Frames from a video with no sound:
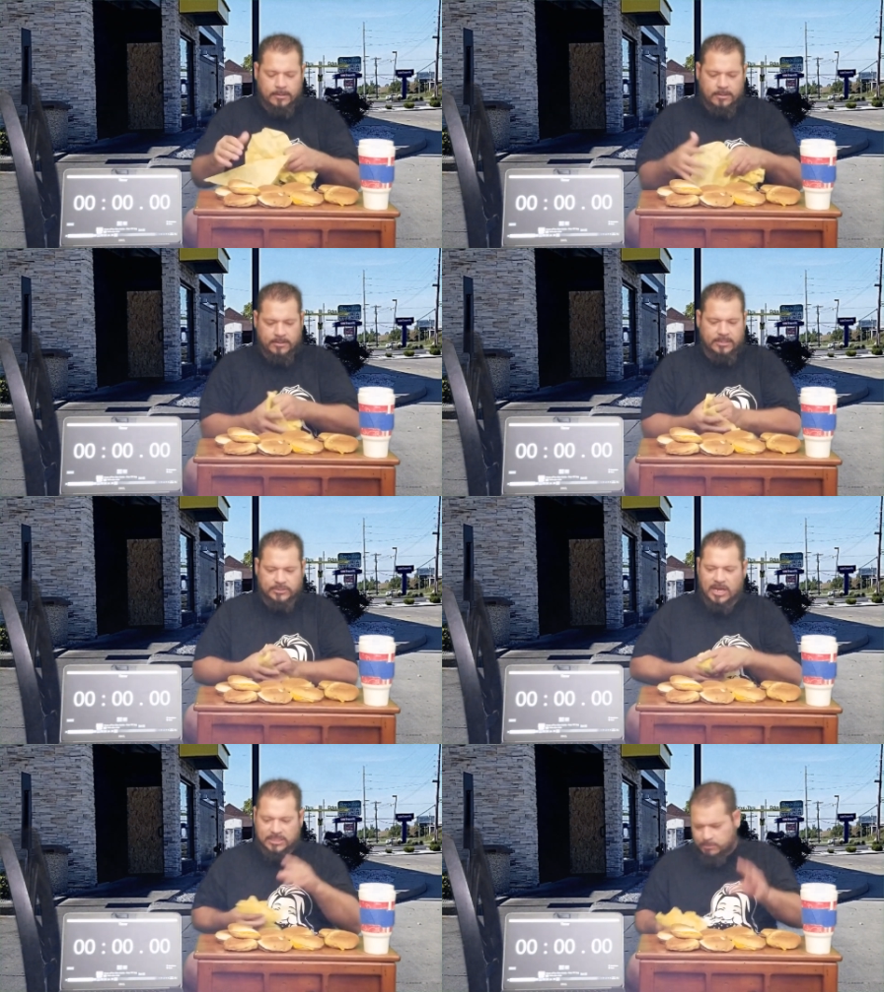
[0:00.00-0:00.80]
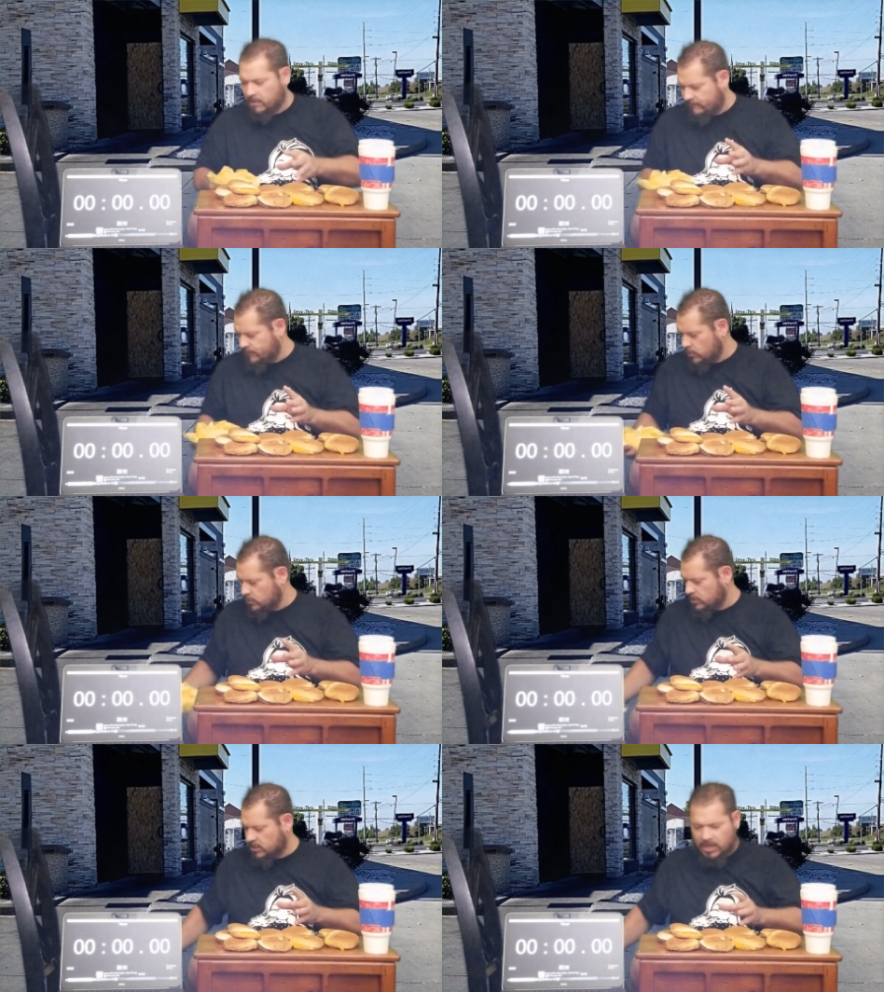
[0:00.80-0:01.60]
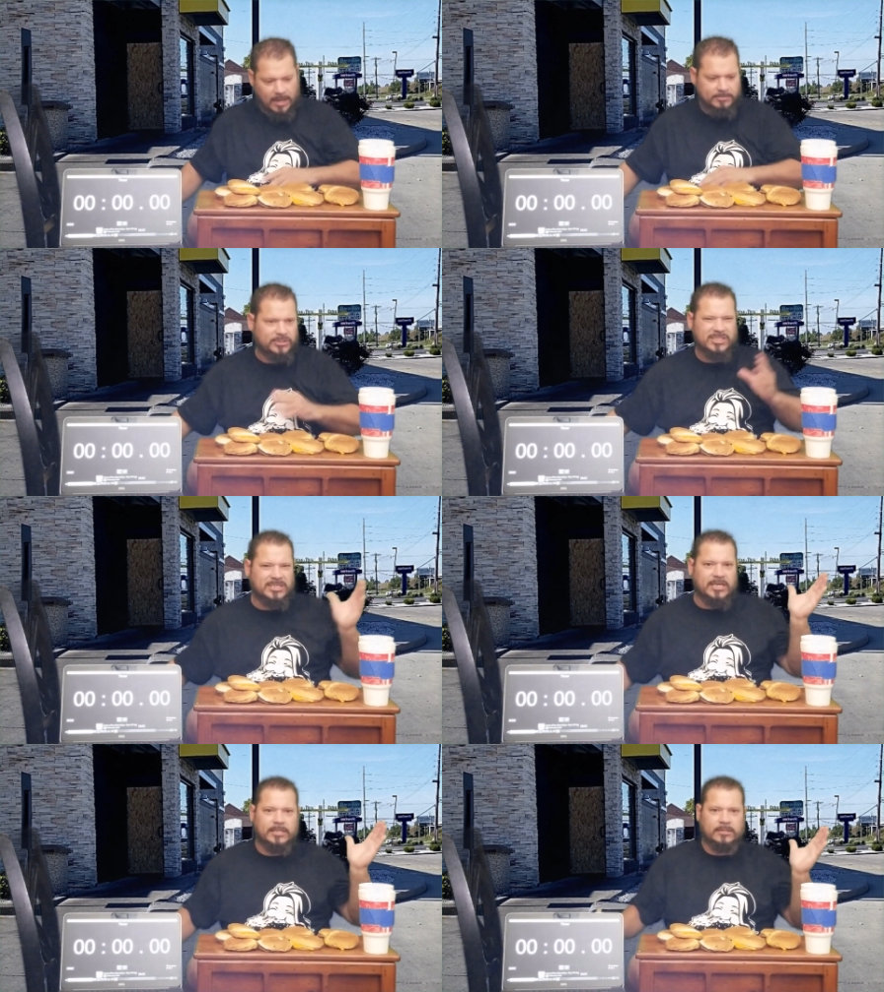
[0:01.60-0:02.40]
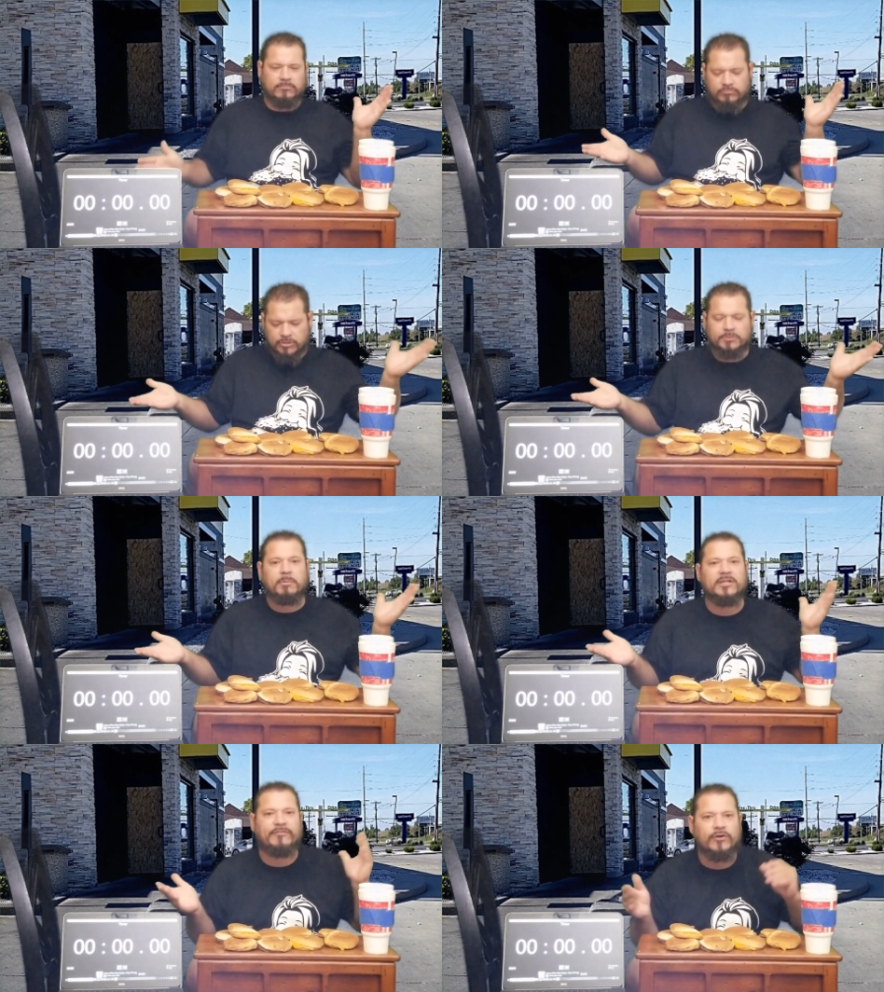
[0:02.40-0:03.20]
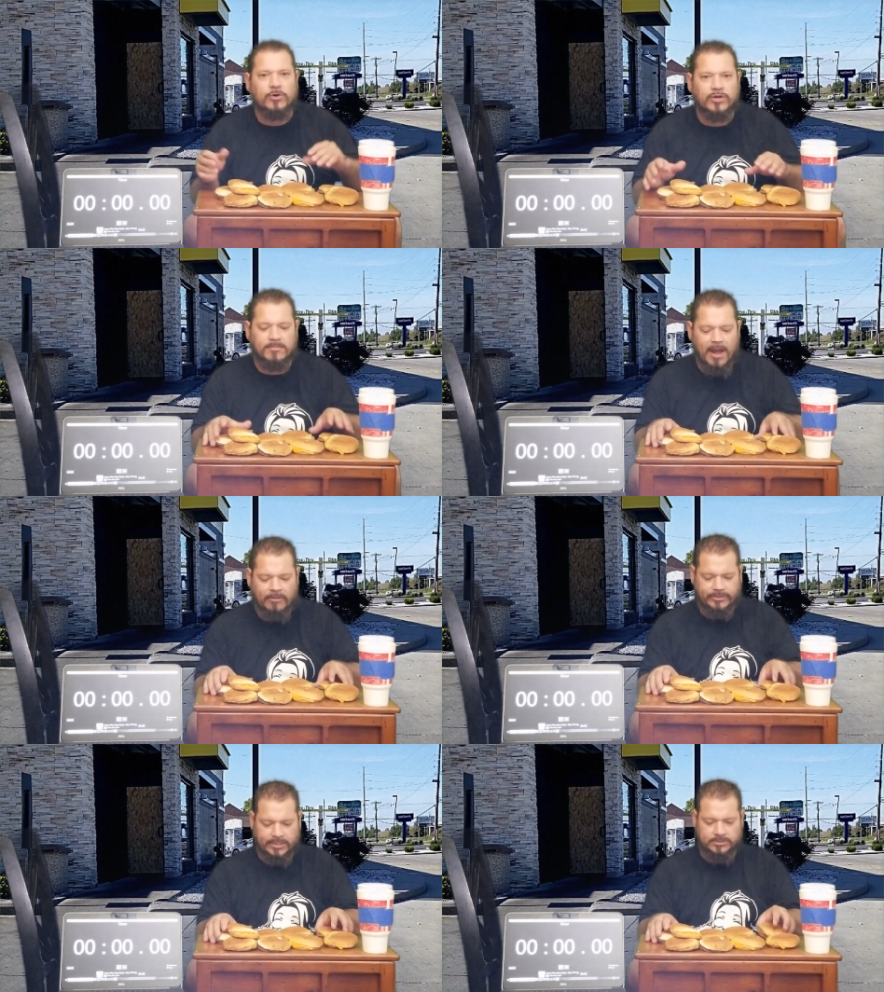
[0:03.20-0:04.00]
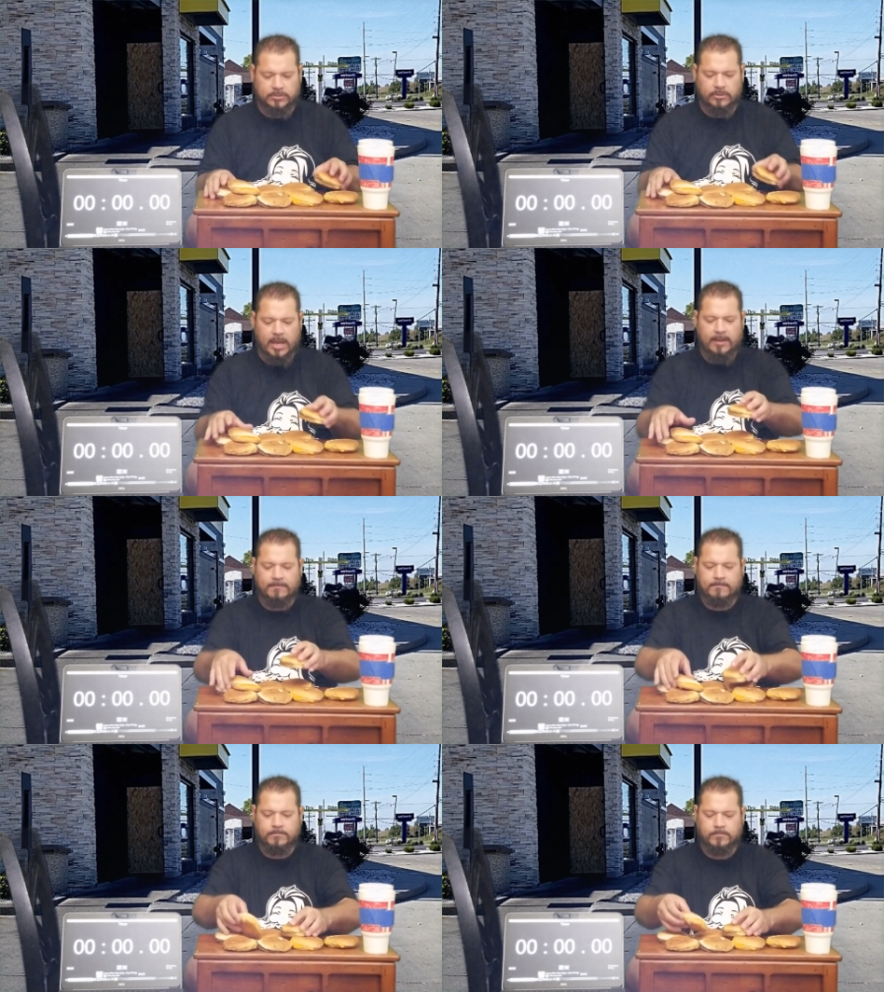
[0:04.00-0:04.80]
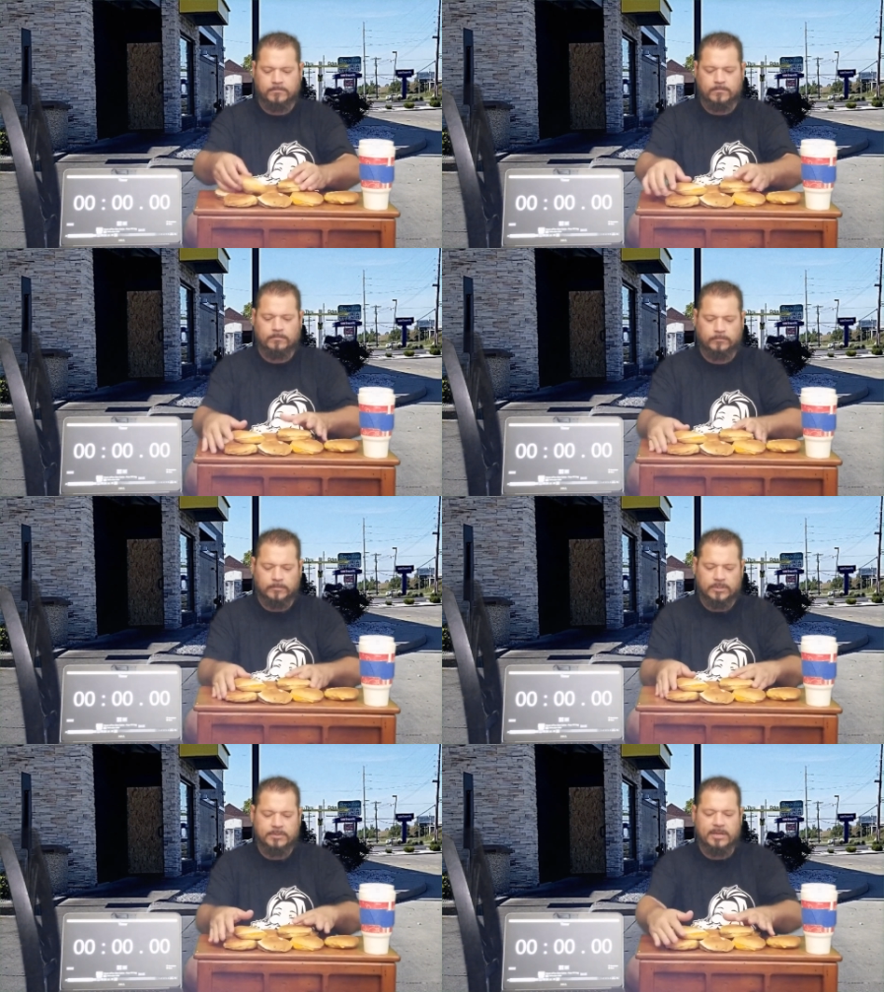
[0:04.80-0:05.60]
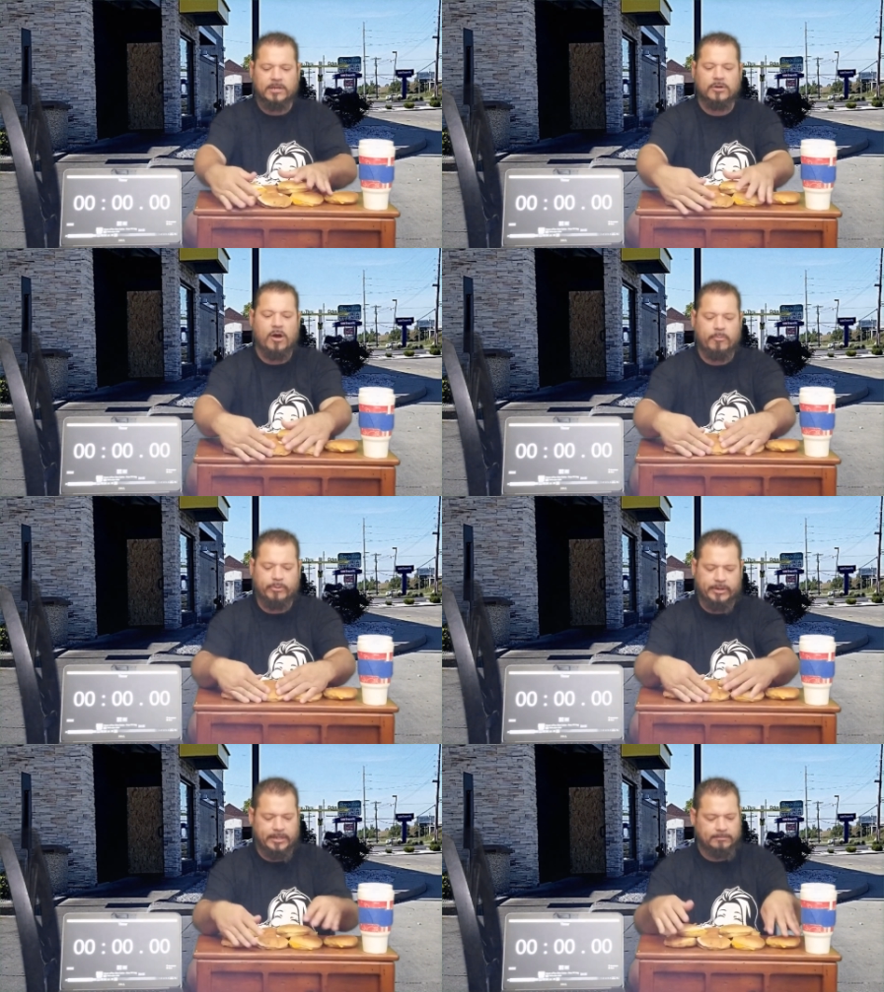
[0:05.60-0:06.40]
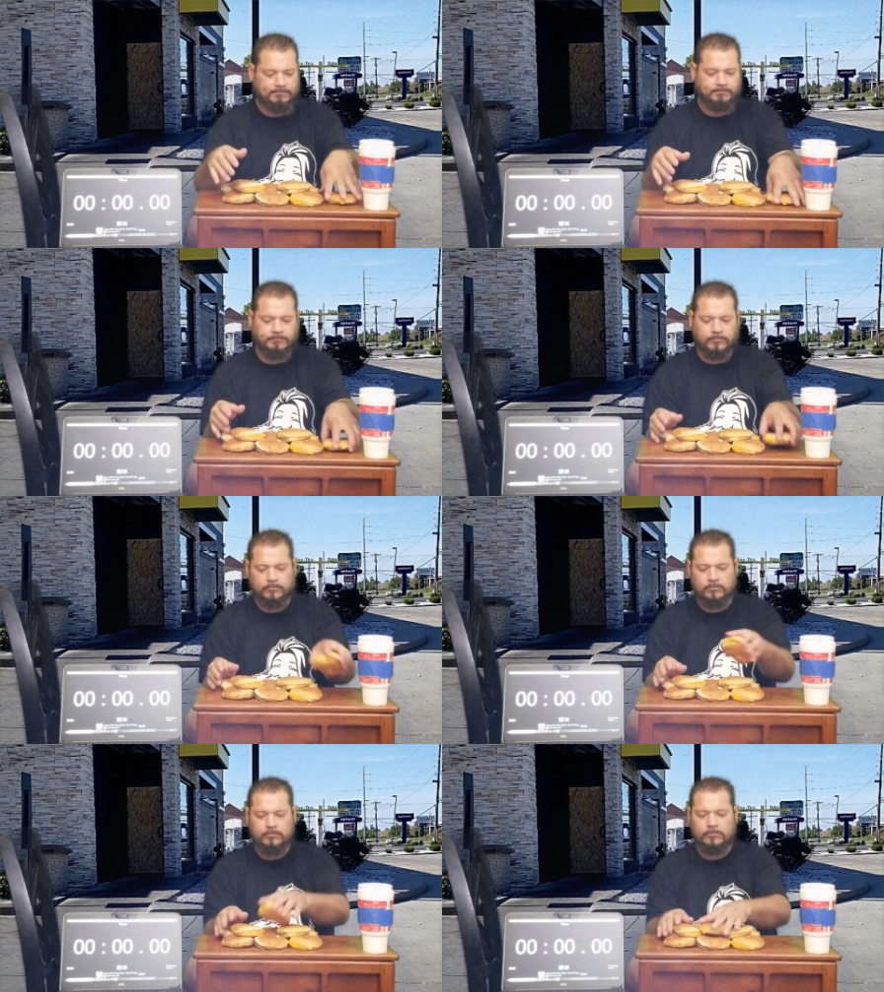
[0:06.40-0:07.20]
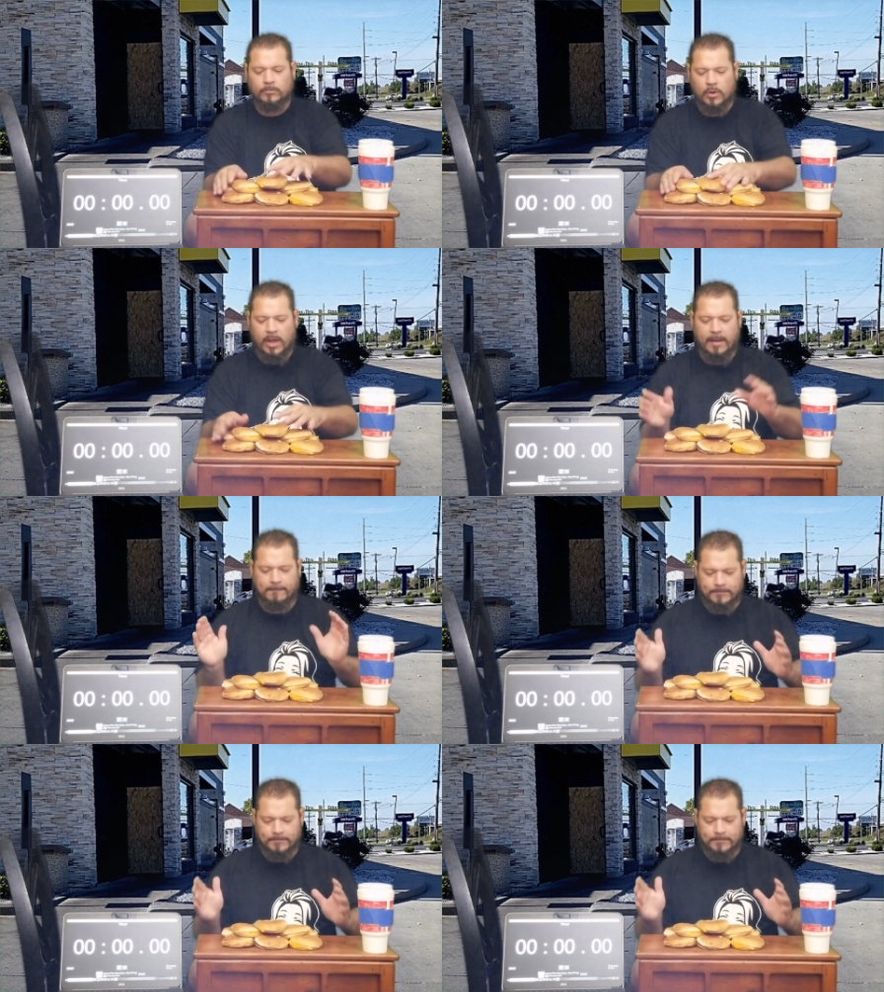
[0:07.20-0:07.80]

And then try to spit food in the cups. Just eat it. Just put the food in your mouth This, okay? Just eat it. Make it look all pretty. Okay.